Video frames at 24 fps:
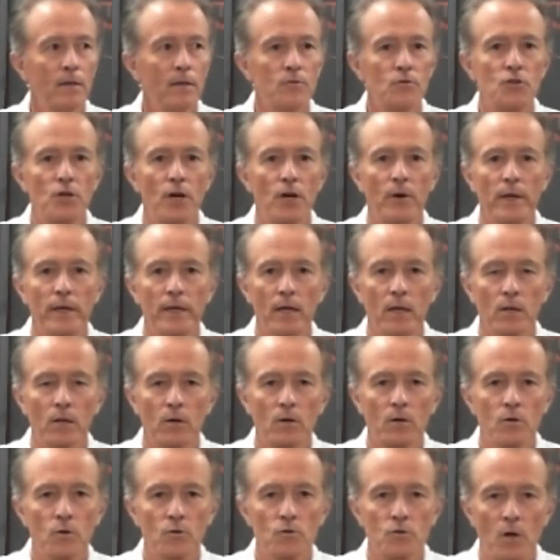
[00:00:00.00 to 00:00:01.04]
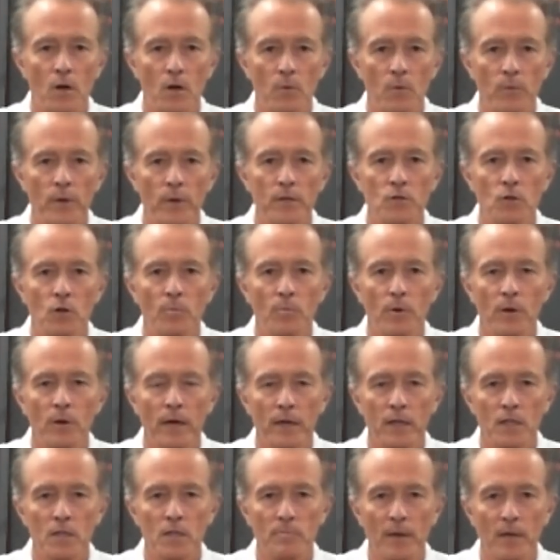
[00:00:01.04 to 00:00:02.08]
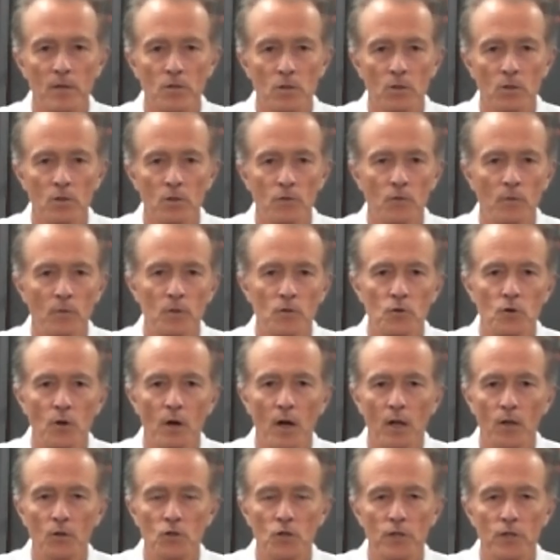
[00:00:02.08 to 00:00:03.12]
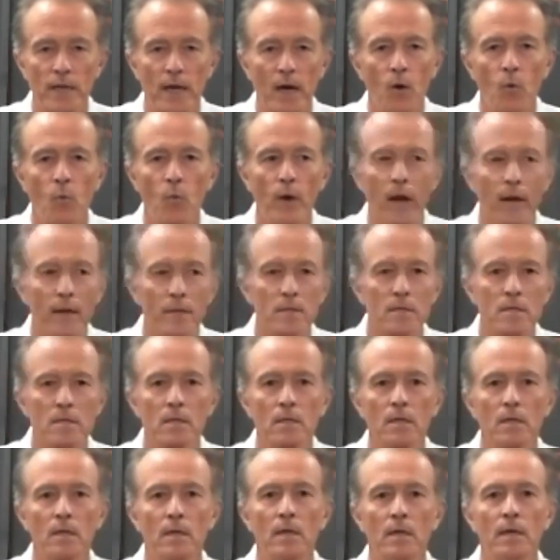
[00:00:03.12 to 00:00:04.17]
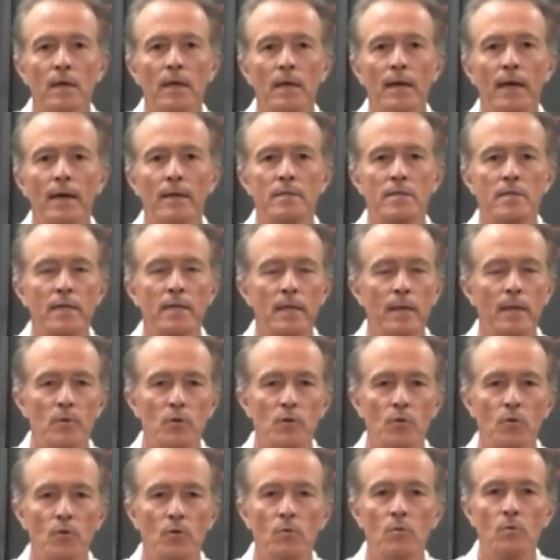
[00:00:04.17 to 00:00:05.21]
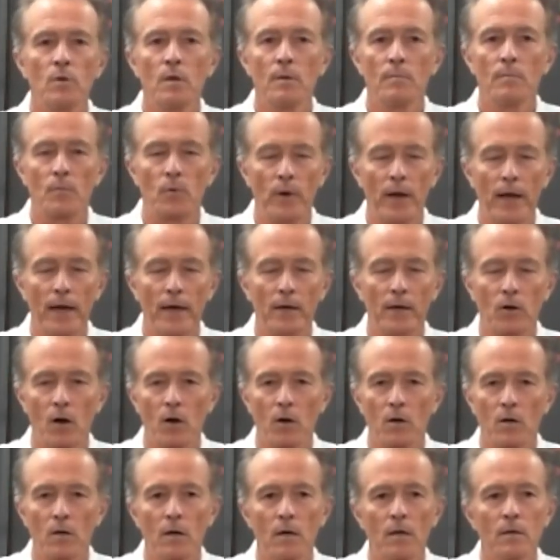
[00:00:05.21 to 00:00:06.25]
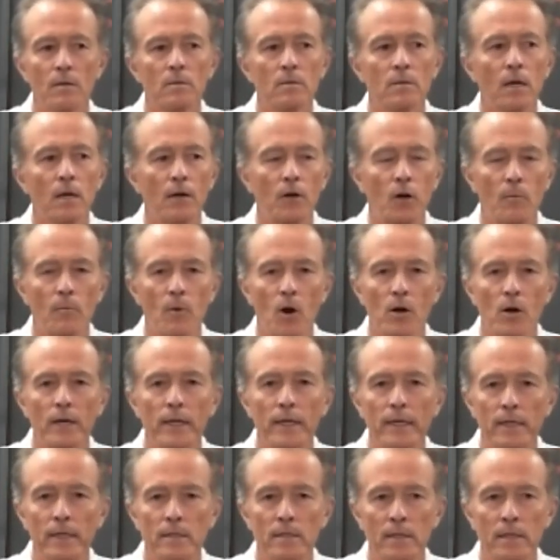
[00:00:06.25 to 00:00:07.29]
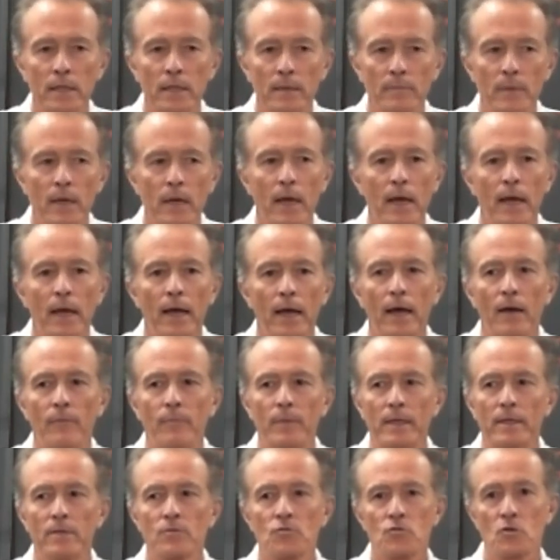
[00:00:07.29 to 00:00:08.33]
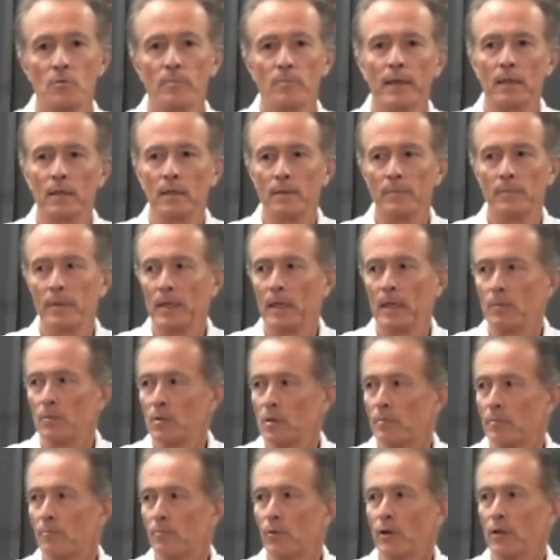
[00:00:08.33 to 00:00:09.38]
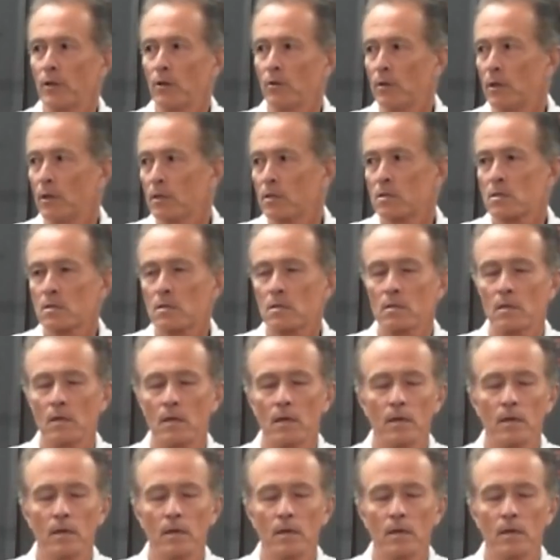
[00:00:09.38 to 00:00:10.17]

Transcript: Jerry Hiller, who's our regional product specialist for metrology out west, and CW Moran, on our marketing team, have been instrumental in being able to bring you this,